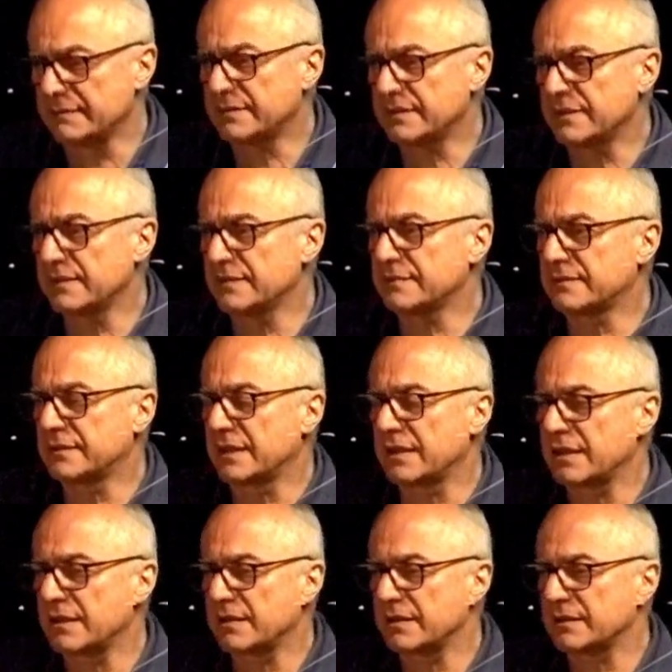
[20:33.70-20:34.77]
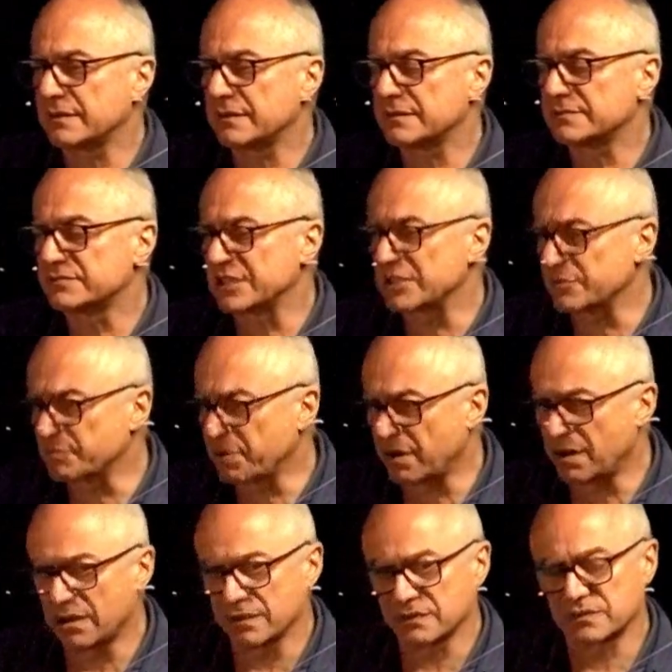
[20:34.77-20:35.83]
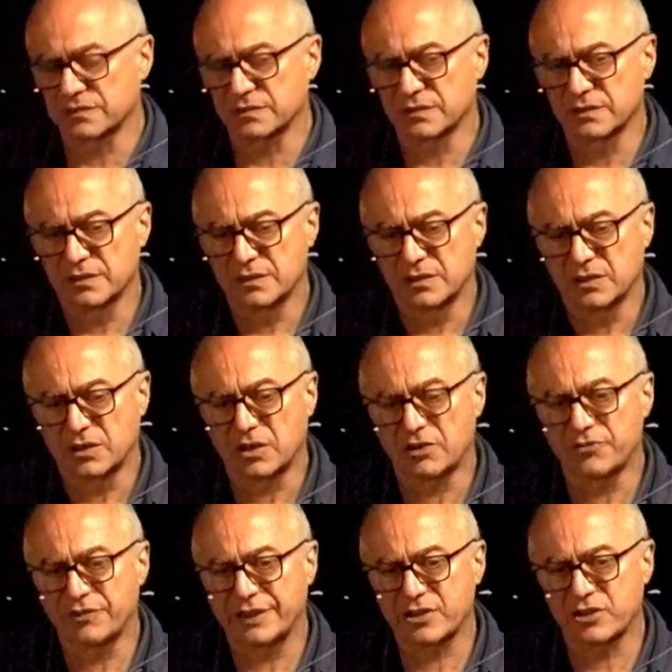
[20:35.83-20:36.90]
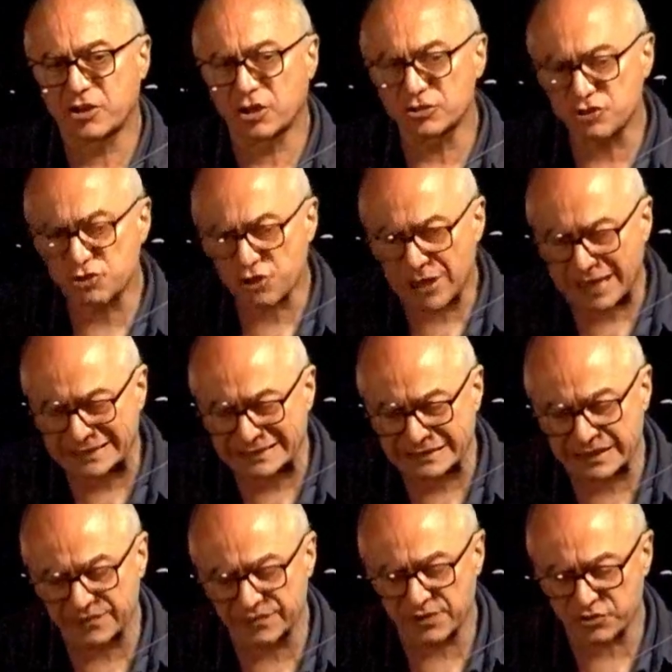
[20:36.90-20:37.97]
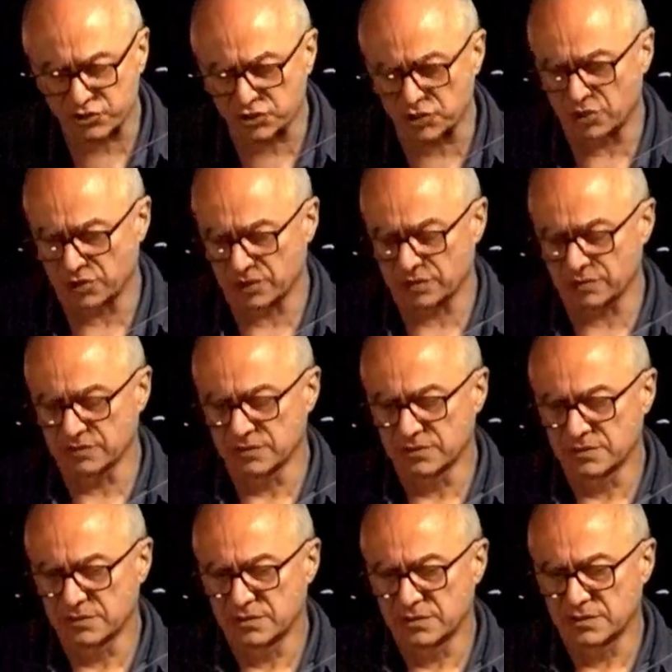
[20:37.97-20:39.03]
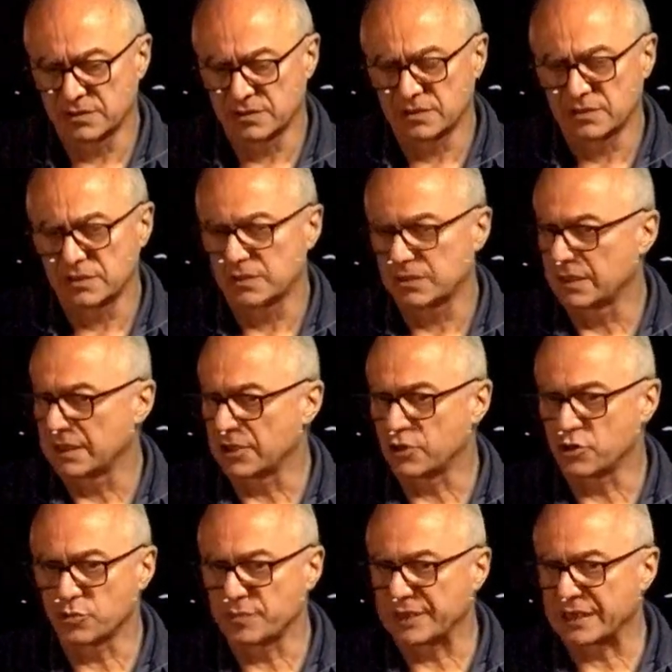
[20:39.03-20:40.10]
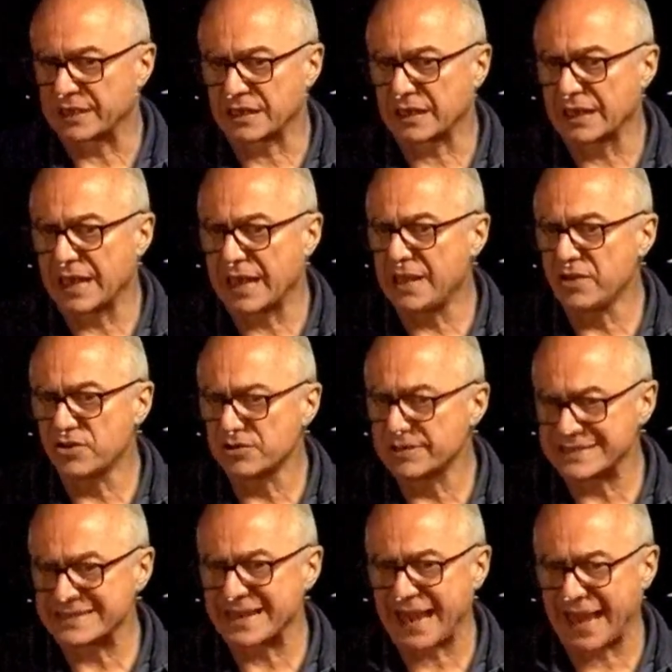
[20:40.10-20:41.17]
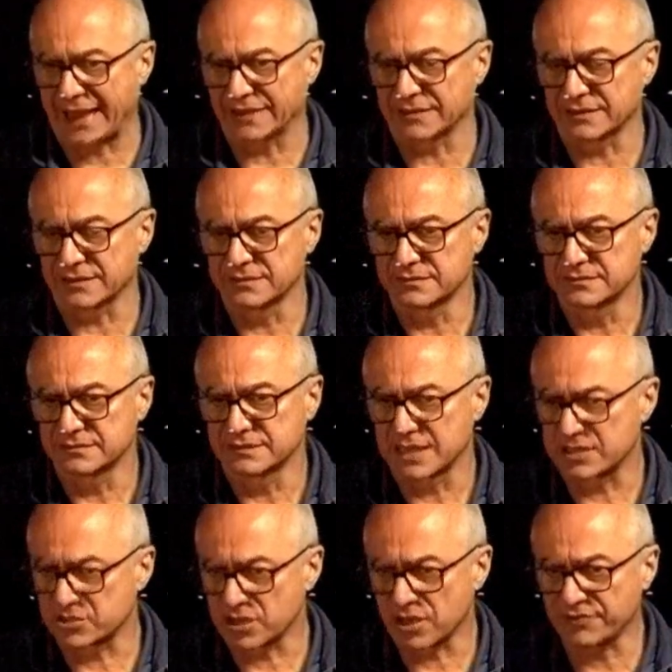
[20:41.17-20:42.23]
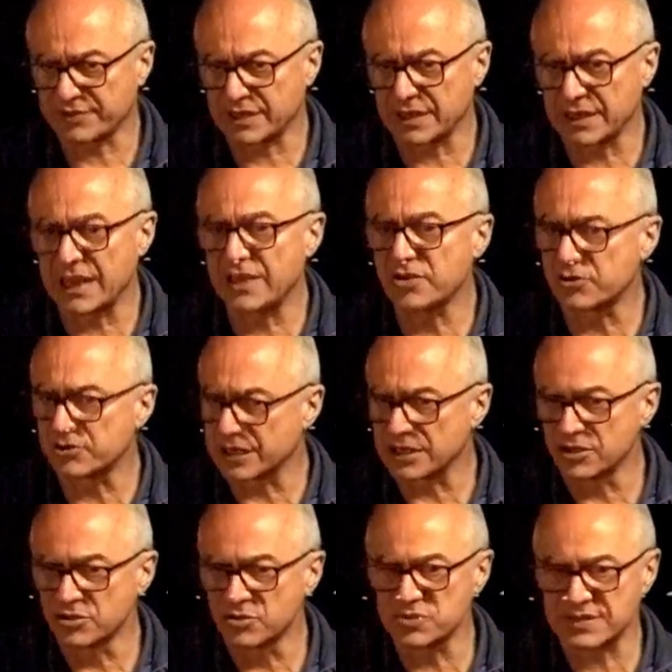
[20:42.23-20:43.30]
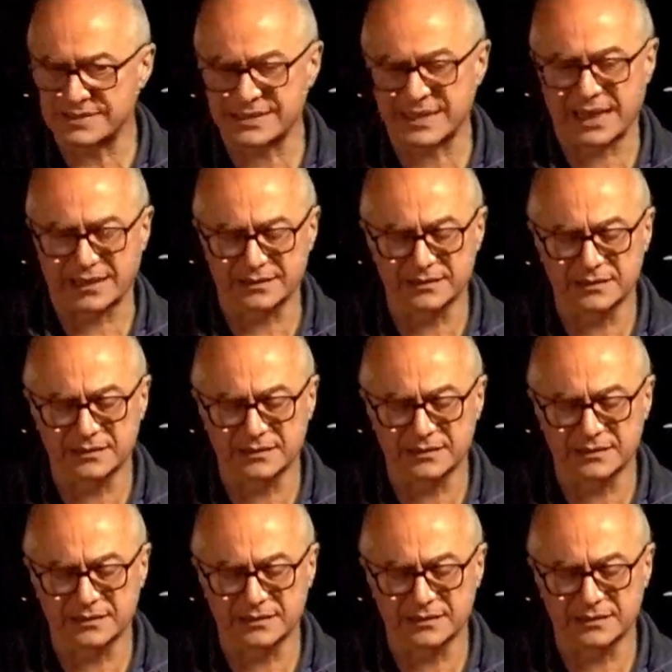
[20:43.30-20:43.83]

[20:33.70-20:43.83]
is the response of a contractive soil. It could be a clay or a sand, a soft clay or a loose sand.